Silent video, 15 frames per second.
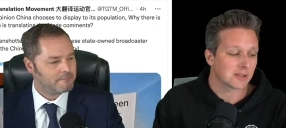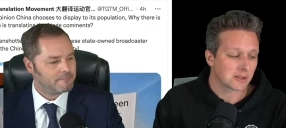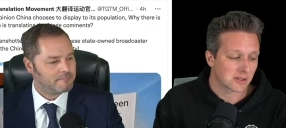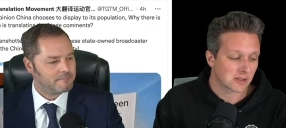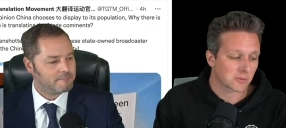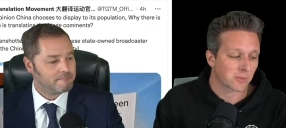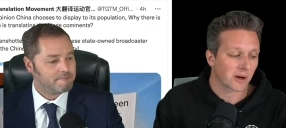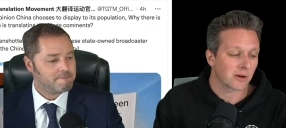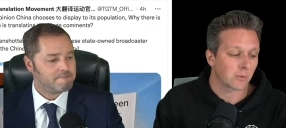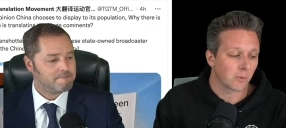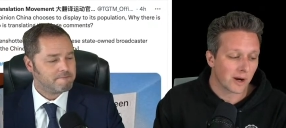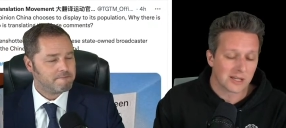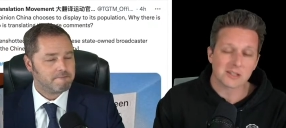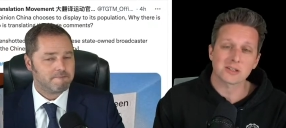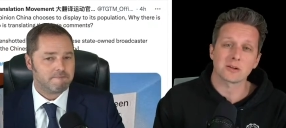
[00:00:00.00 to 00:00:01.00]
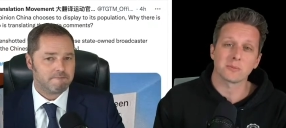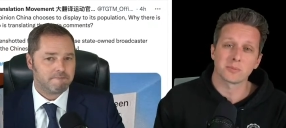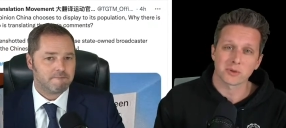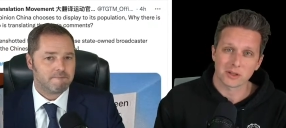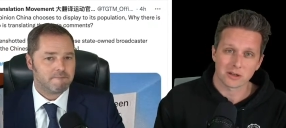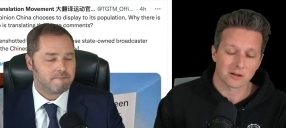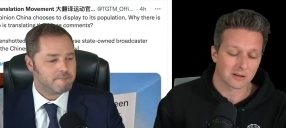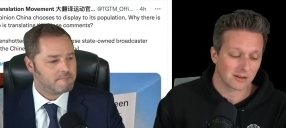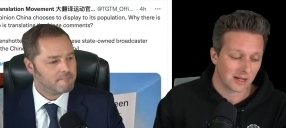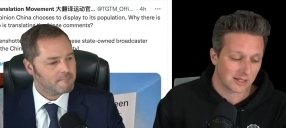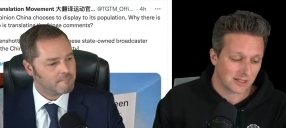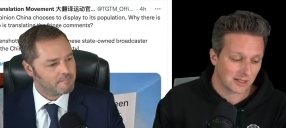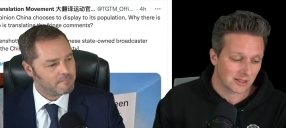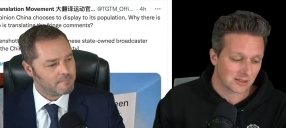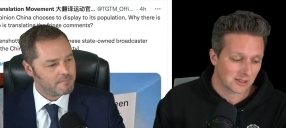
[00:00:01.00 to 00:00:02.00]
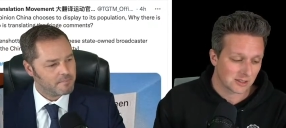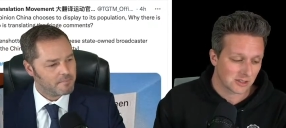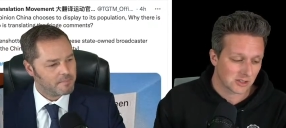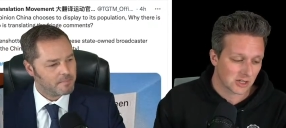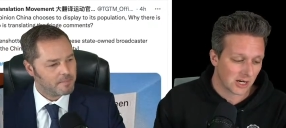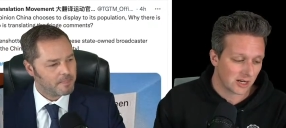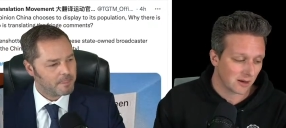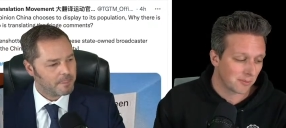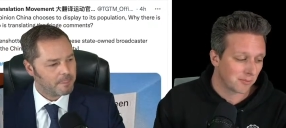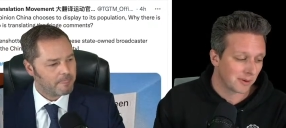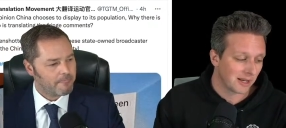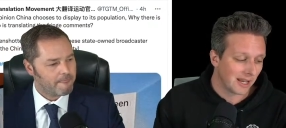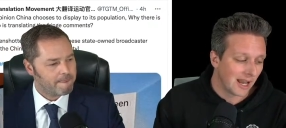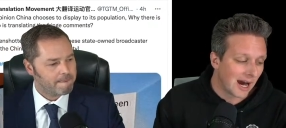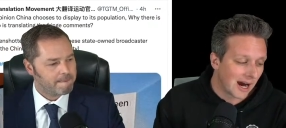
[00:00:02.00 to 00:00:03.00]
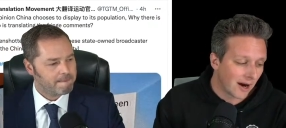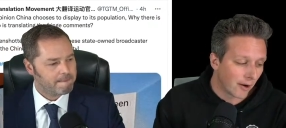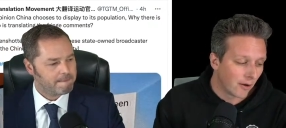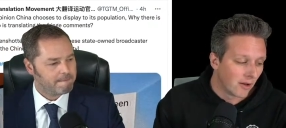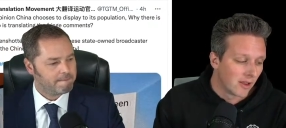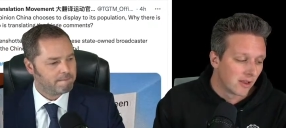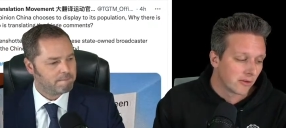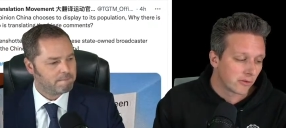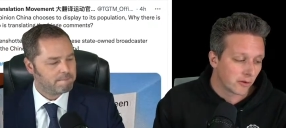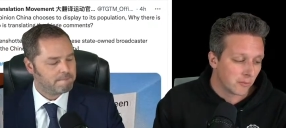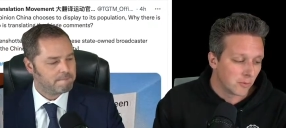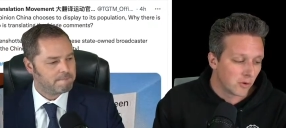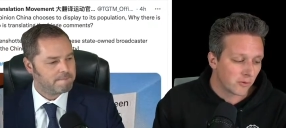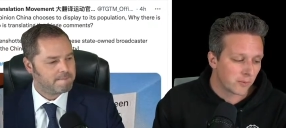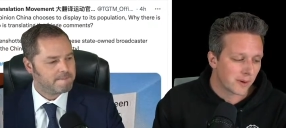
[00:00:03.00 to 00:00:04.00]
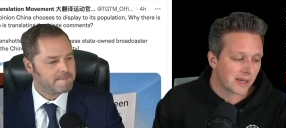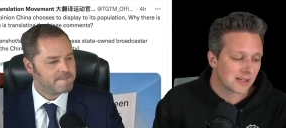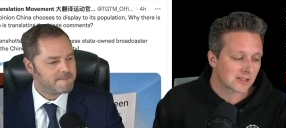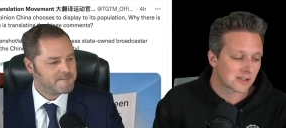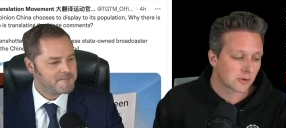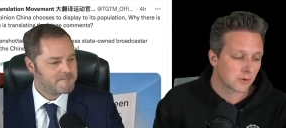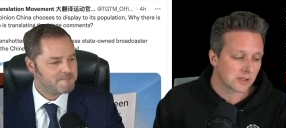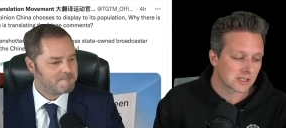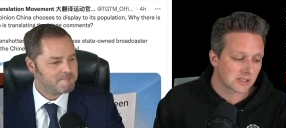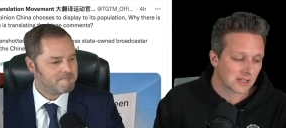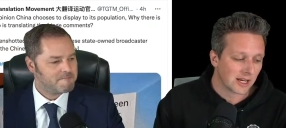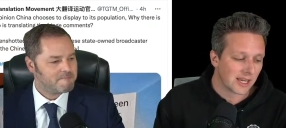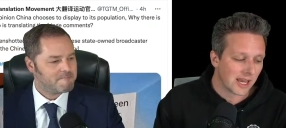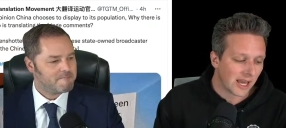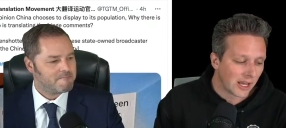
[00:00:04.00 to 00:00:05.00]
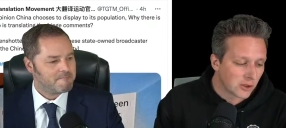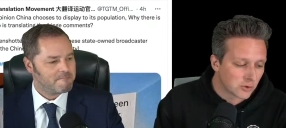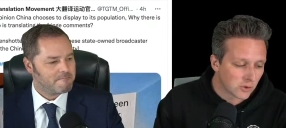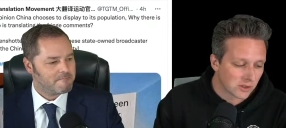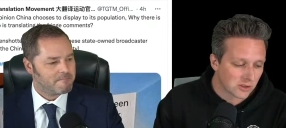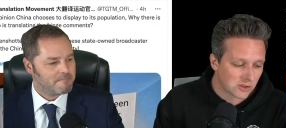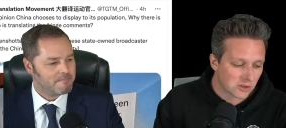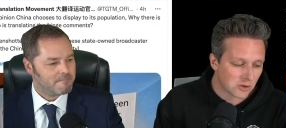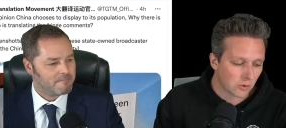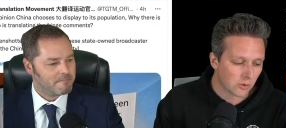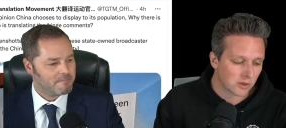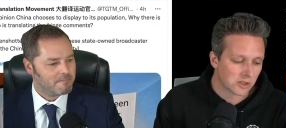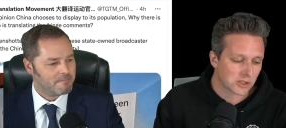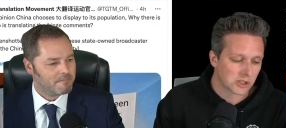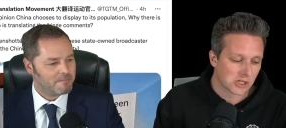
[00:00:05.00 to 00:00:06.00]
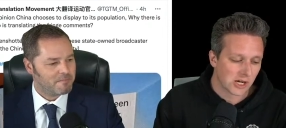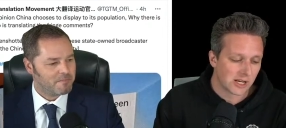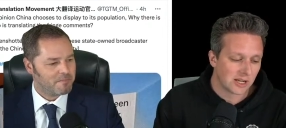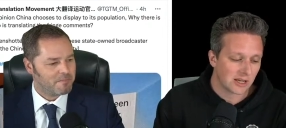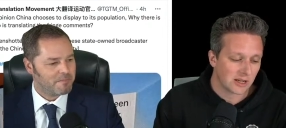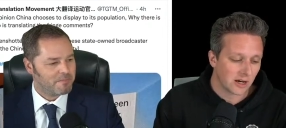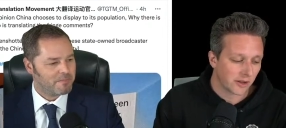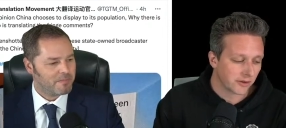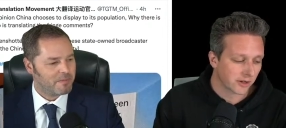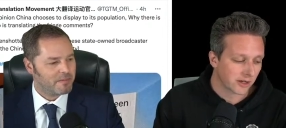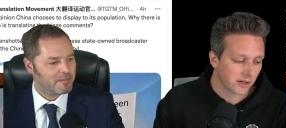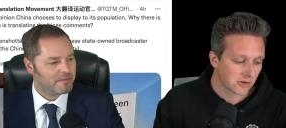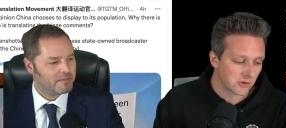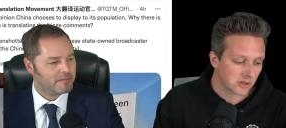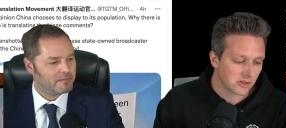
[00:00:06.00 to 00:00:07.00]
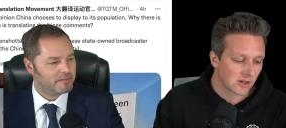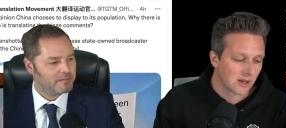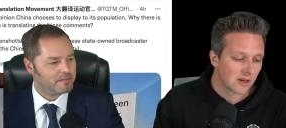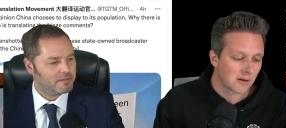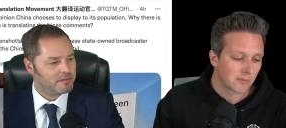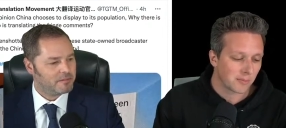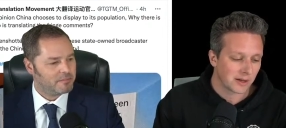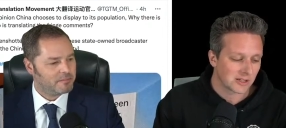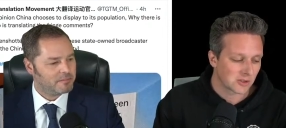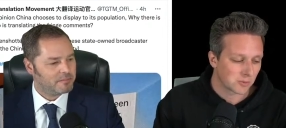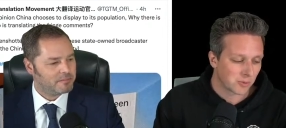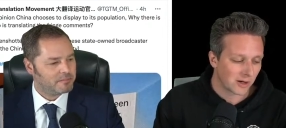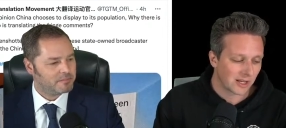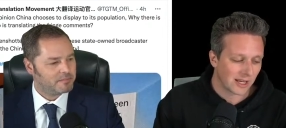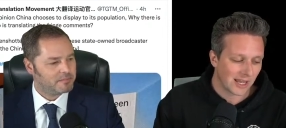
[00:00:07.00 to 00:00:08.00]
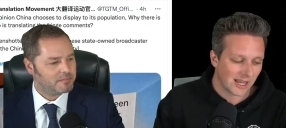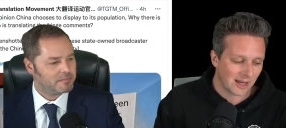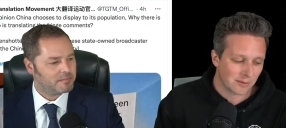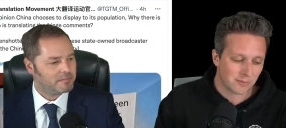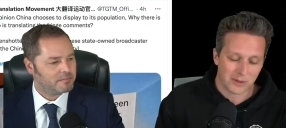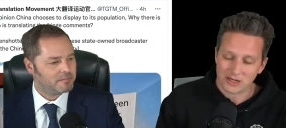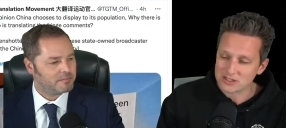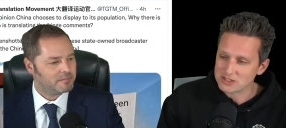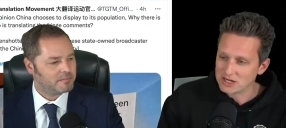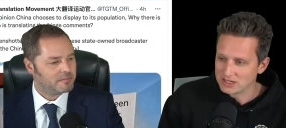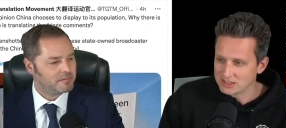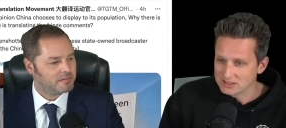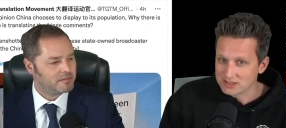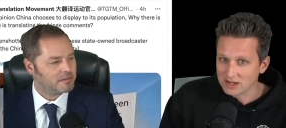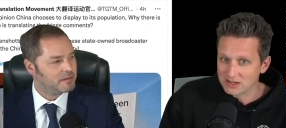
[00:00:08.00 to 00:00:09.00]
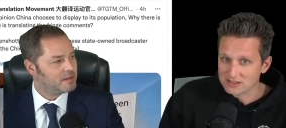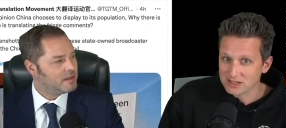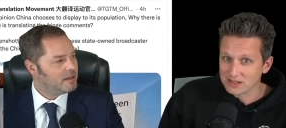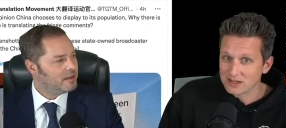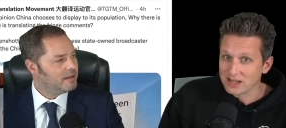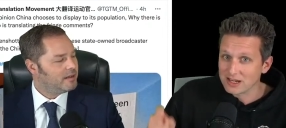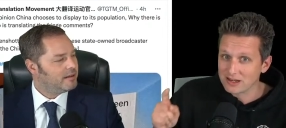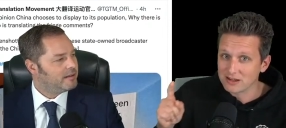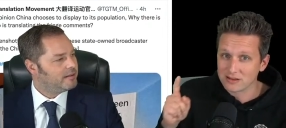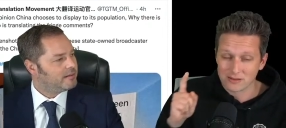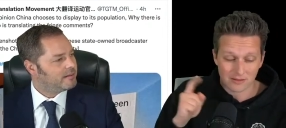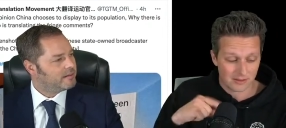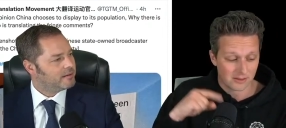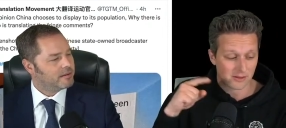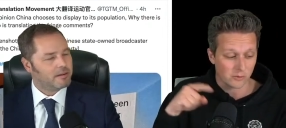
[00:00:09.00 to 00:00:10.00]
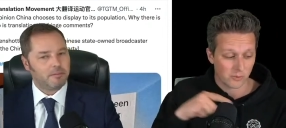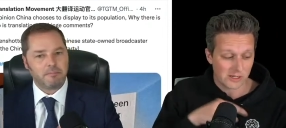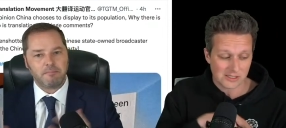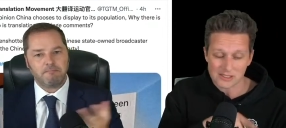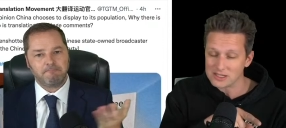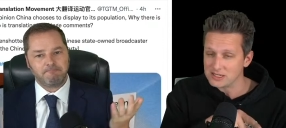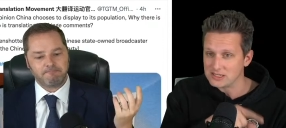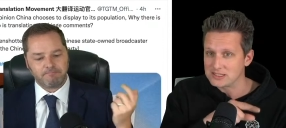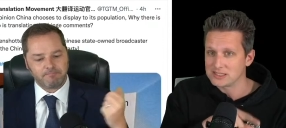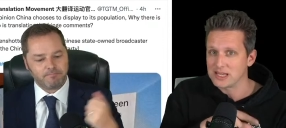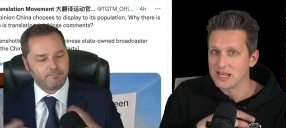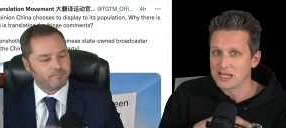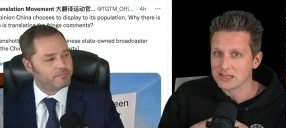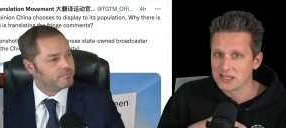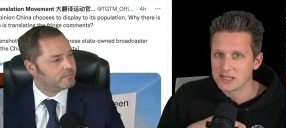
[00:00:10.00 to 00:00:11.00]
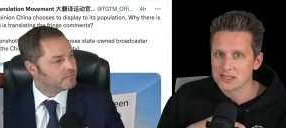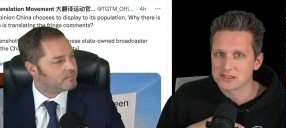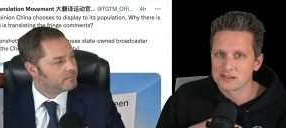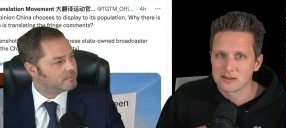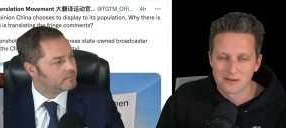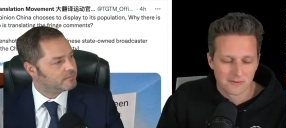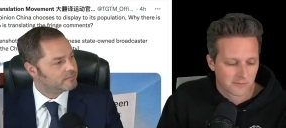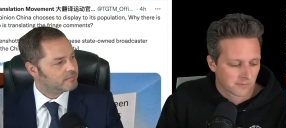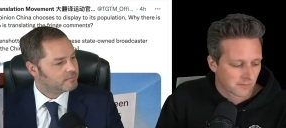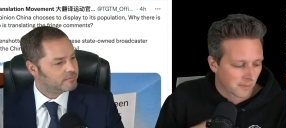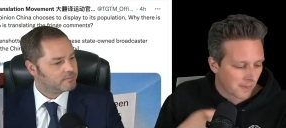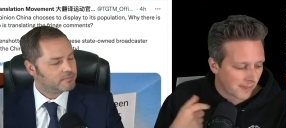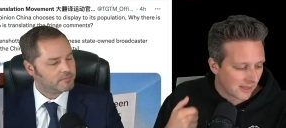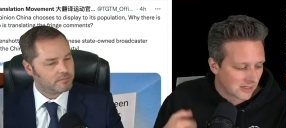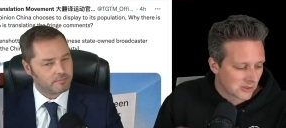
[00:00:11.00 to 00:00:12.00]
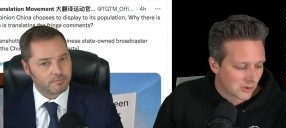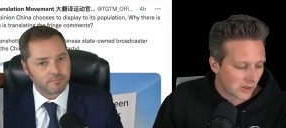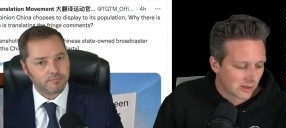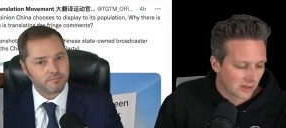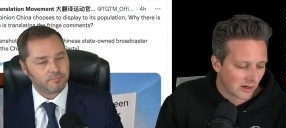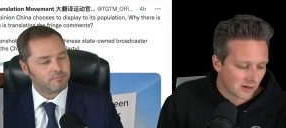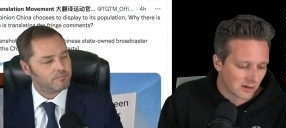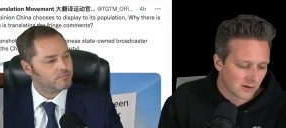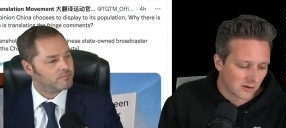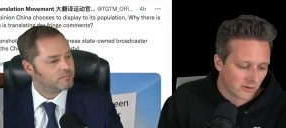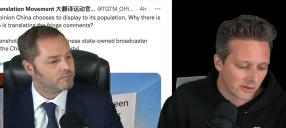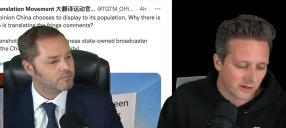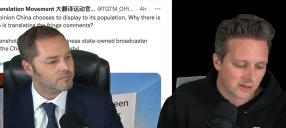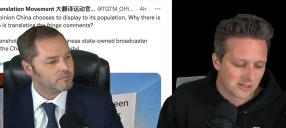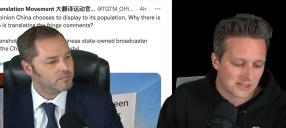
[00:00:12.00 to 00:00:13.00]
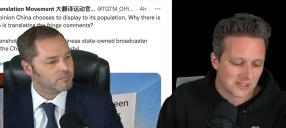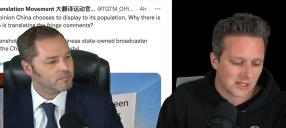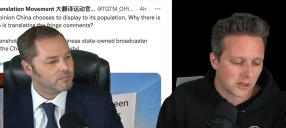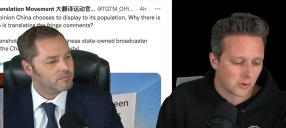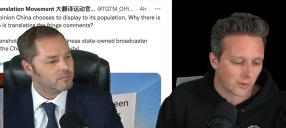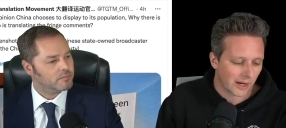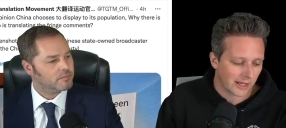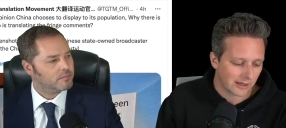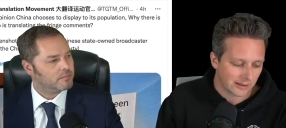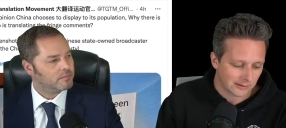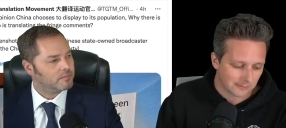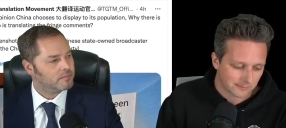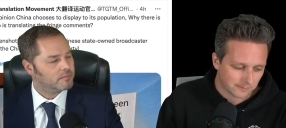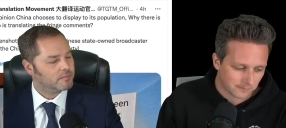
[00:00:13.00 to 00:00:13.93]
Speaker 1: to spread Western political ideas into China, but now the movement is to incite hatred towards China and other countries by spreading hand-picked Chinese content. And it, the reason that he's saying this mm-hmm. is throughout the article, they're insinuating